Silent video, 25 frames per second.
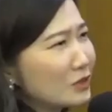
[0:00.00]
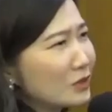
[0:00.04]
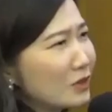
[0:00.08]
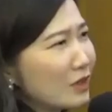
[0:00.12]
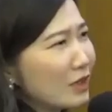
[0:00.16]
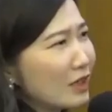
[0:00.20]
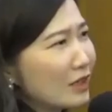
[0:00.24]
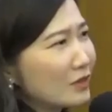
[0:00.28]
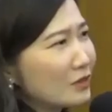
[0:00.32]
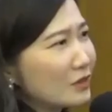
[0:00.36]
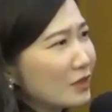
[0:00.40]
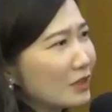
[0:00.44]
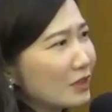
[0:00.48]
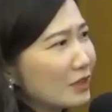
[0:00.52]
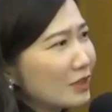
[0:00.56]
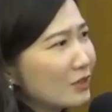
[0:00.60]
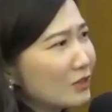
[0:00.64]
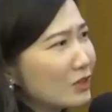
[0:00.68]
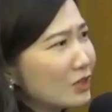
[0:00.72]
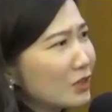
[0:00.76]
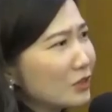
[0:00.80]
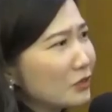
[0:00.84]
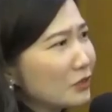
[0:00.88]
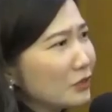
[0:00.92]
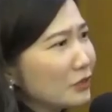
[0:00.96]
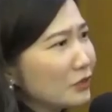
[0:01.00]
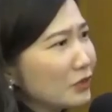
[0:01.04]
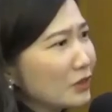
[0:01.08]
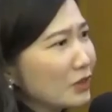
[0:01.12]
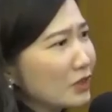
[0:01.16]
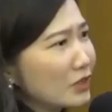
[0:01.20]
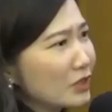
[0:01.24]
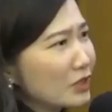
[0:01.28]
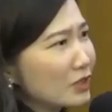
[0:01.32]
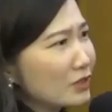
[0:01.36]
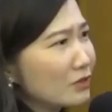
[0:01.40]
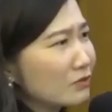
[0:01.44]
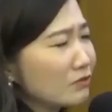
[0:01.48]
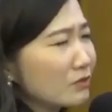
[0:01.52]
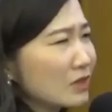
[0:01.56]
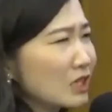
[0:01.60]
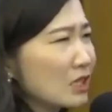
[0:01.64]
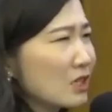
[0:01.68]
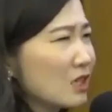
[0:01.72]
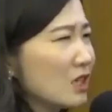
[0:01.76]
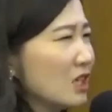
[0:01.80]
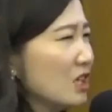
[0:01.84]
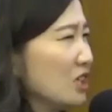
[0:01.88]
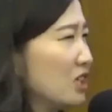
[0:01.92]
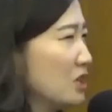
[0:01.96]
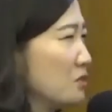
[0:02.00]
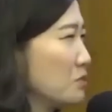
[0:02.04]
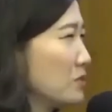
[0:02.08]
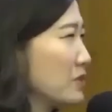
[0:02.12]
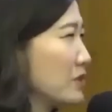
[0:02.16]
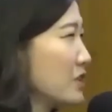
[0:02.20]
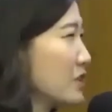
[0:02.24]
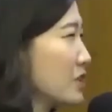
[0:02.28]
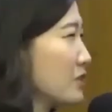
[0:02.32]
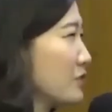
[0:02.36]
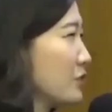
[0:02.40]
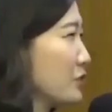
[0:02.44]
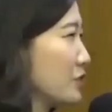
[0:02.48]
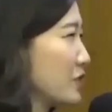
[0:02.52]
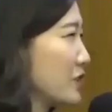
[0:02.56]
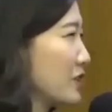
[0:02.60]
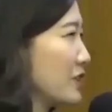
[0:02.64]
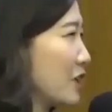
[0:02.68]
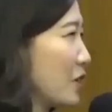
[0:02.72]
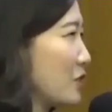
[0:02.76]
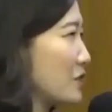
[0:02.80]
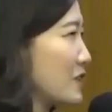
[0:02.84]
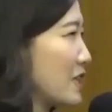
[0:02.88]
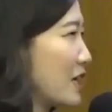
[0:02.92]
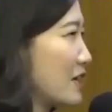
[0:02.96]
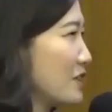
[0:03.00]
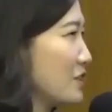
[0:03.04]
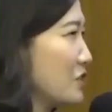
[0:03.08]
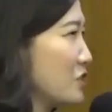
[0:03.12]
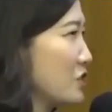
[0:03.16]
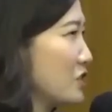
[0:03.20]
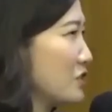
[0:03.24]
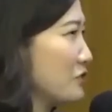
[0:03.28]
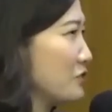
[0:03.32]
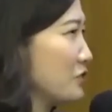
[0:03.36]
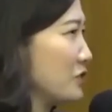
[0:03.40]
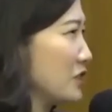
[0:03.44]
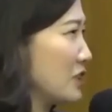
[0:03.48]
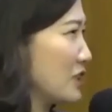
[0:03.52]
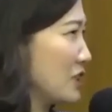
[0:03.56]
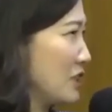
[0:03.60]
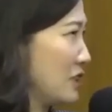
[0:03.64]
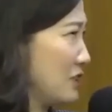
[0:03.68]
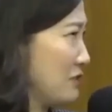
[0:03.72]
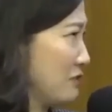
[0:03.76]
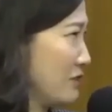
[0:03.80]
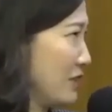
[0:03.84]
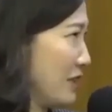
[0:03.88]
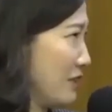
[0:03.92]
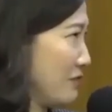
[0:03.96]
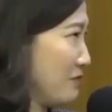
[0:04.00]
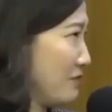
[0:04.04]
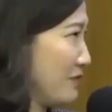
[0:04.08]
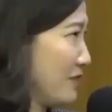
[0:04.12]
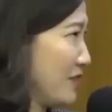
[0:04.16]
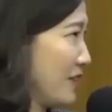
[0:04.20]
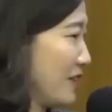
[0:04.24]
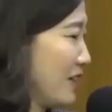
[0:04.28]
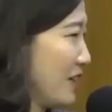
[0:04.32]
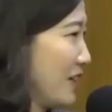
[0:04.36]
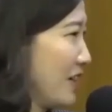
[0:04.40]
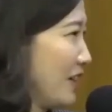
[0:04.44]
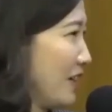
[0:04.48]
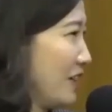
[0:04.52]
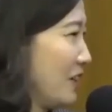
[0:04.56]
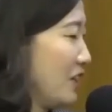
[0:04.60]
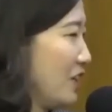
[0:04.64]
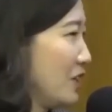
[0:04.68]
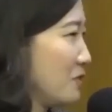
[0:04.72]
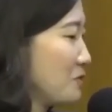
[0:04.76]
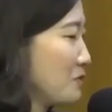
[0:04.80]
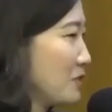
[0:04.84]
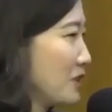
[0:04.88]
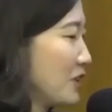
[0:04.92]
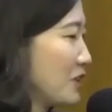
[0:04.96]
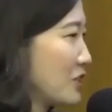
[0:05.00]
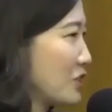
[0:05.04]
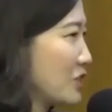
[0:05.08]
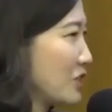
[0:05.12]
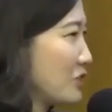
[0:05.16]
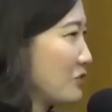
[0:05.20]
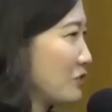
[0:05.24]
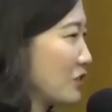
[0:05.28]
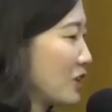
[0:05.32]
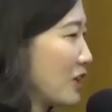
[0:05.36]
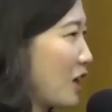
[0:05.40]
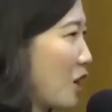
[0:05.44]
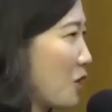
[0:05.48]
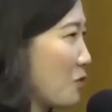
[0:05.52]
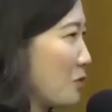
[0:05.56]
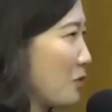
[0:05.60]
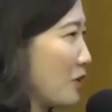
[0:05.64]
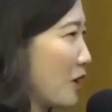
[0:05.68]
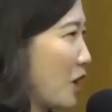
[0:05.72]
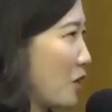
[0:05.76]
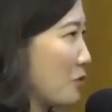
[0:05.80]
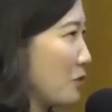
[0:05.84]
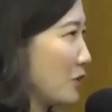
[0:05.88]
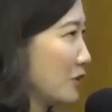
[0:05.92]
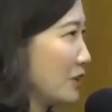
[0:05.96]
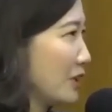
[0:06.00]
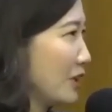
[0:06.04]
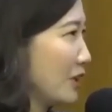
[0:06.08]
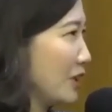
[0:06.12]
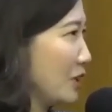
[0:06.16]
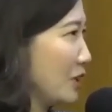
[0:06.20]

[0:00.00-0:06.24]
Professor Wang said, okay, my understanding, it is like a mystery